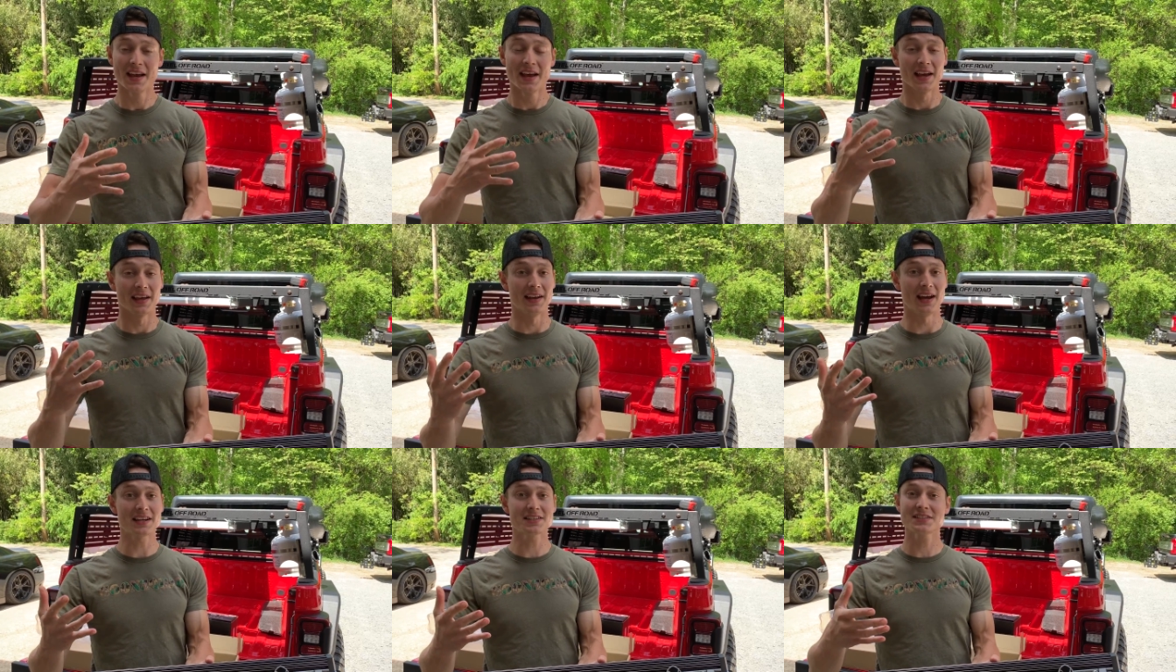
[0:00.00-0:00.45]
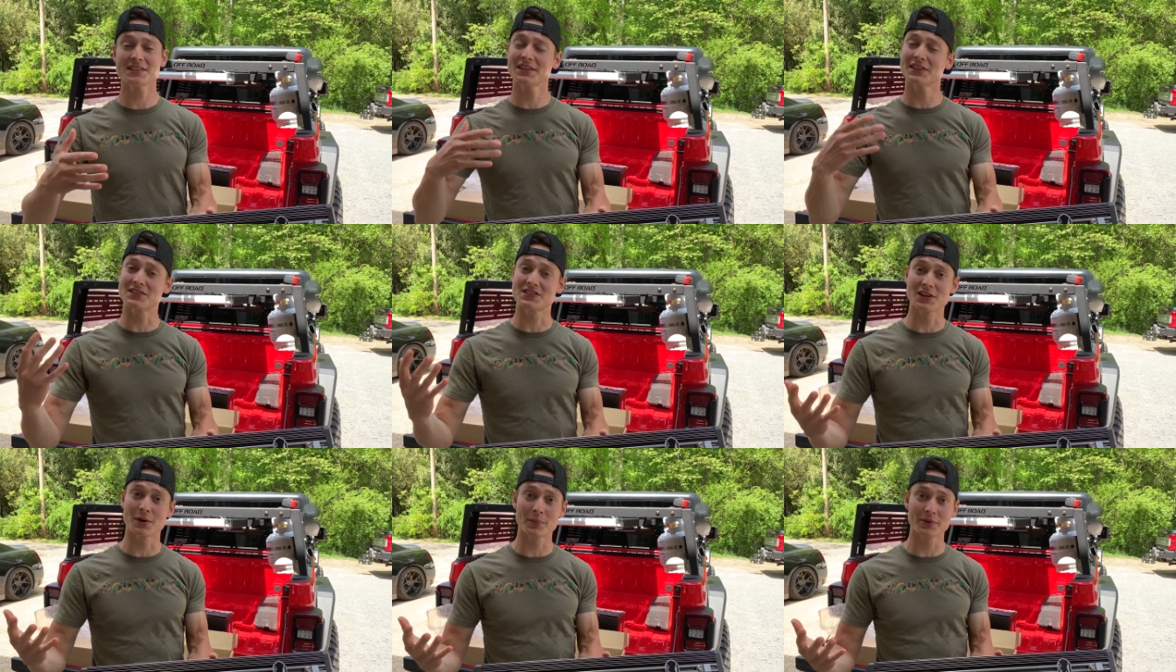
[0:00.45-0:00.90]
And actually in the
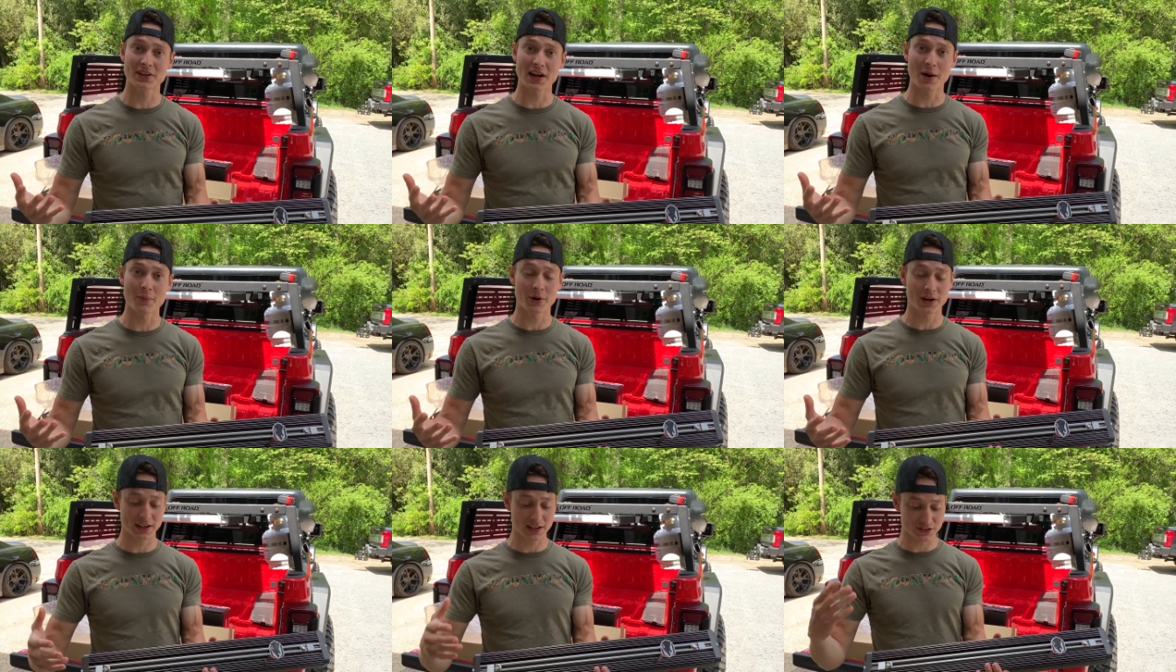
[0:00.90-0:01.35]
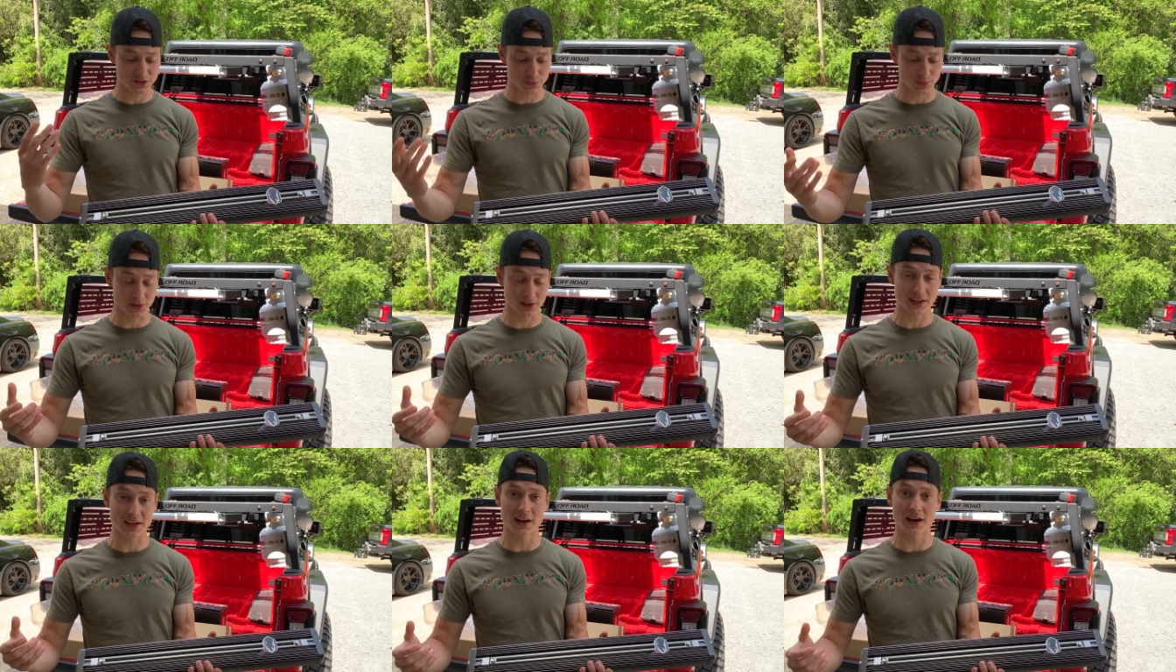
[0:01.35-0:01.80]
summertime when it gets
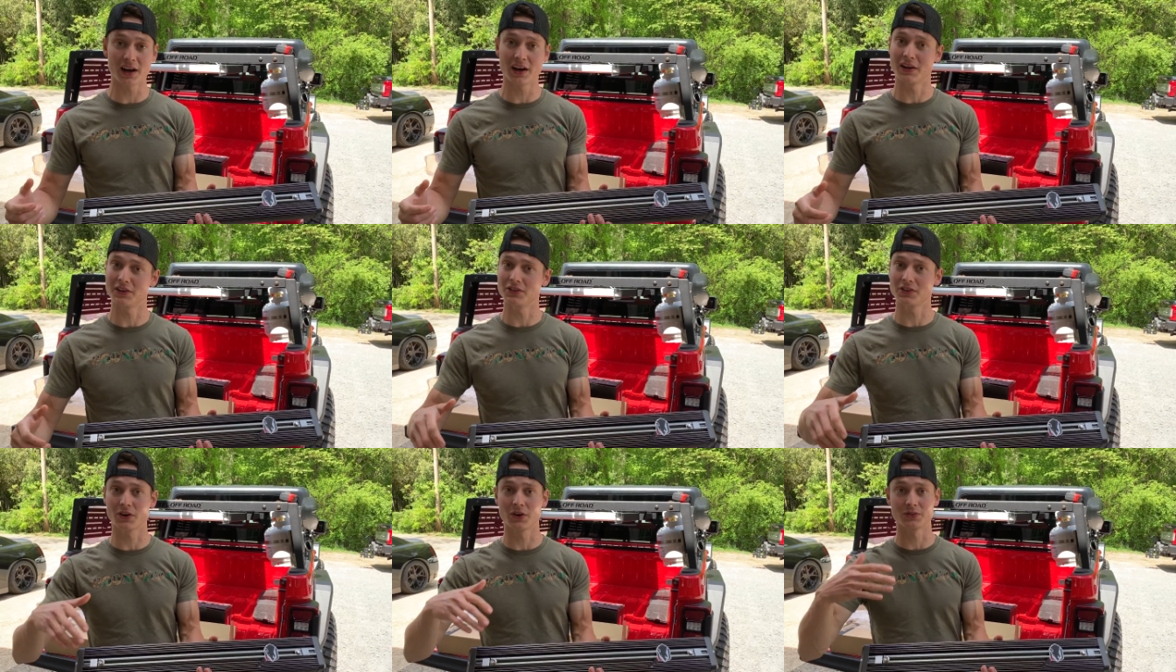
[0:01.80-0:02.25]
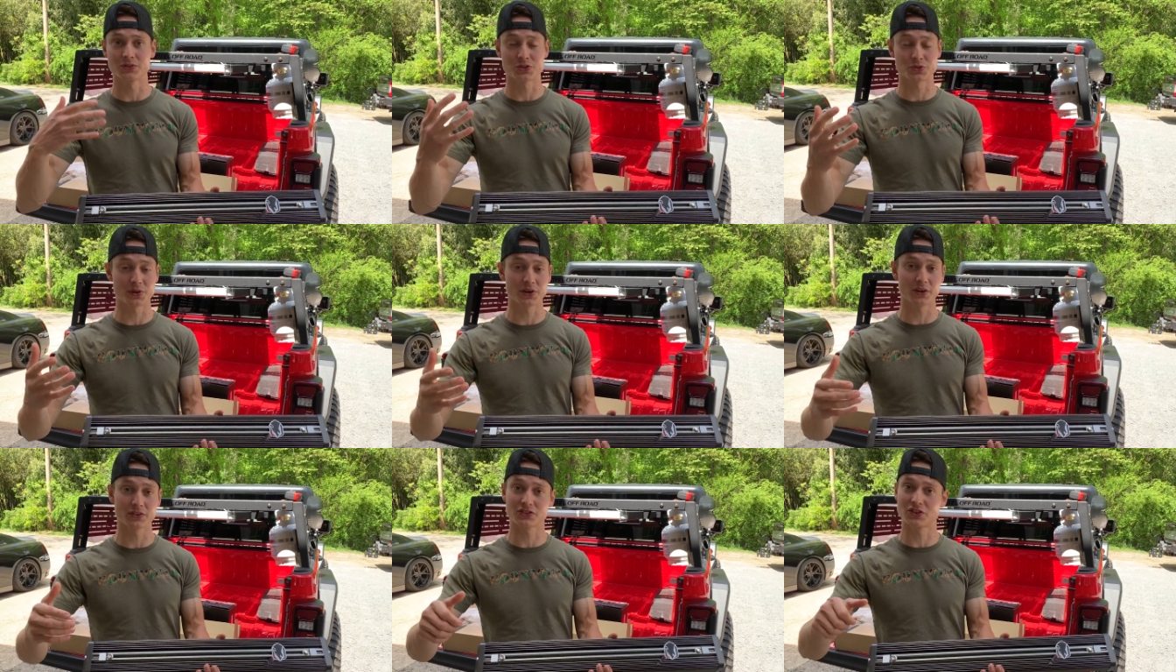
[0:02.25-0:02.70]
really hot and you're on
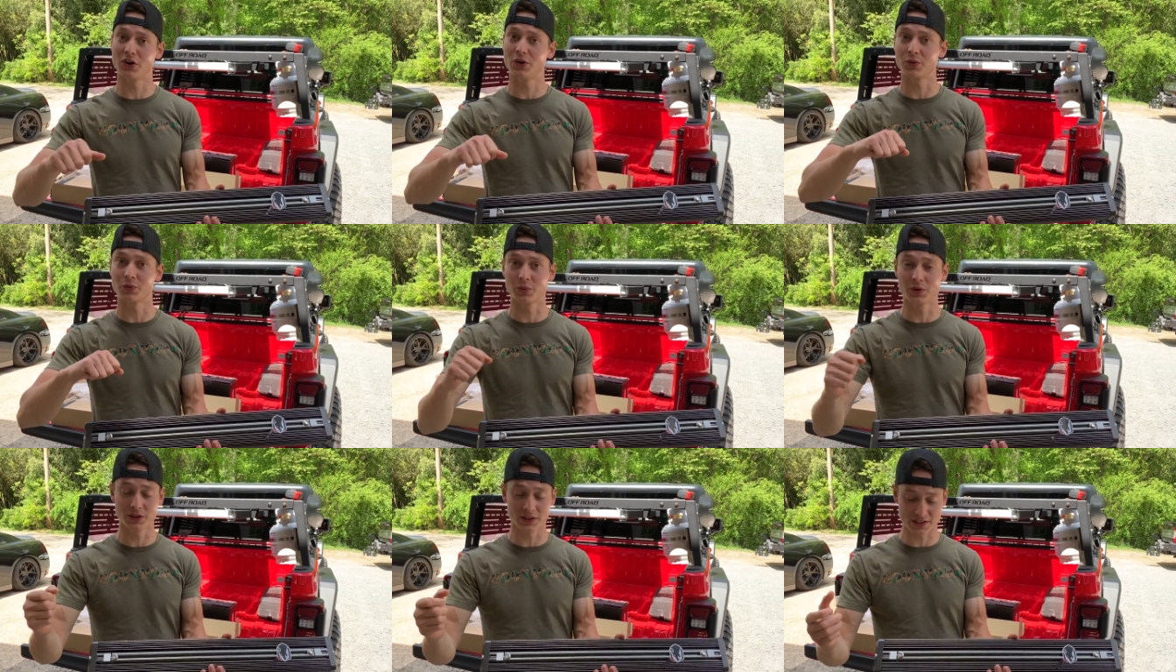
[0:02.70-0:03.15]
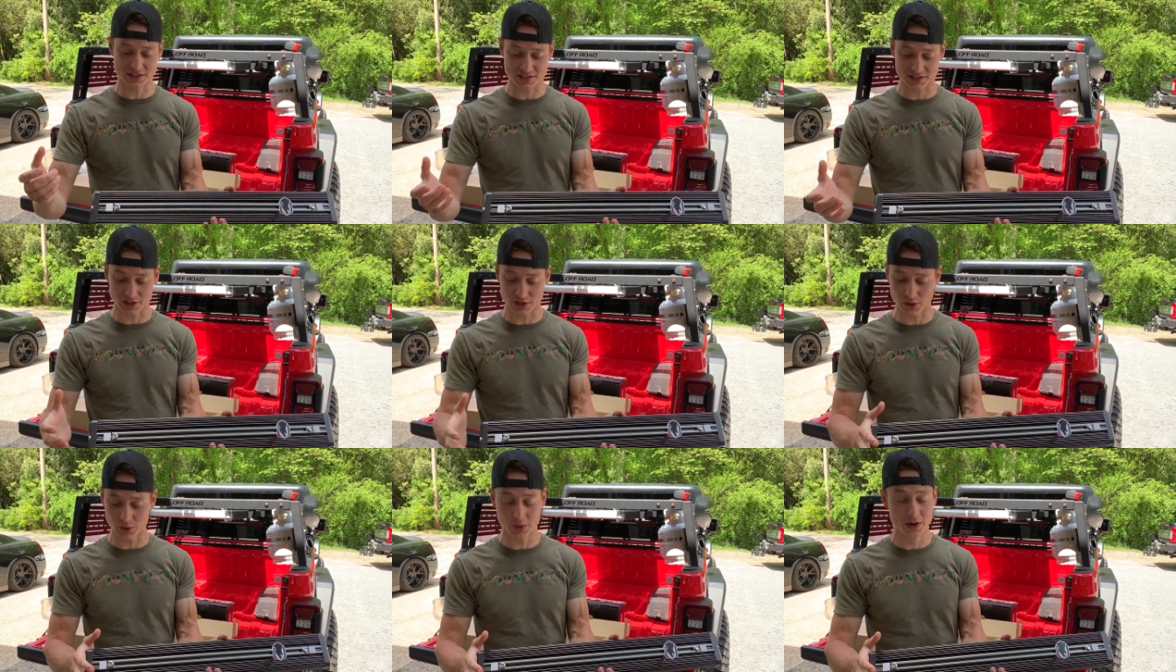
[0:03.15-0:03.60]
trails going really
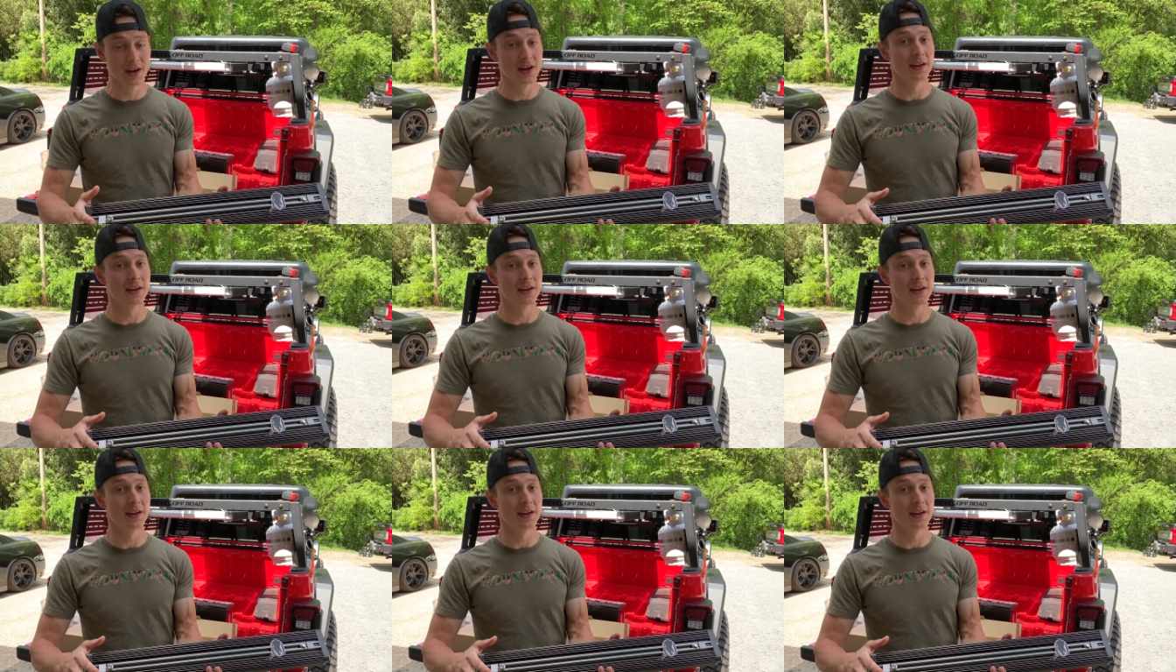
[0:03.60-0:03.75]
slow,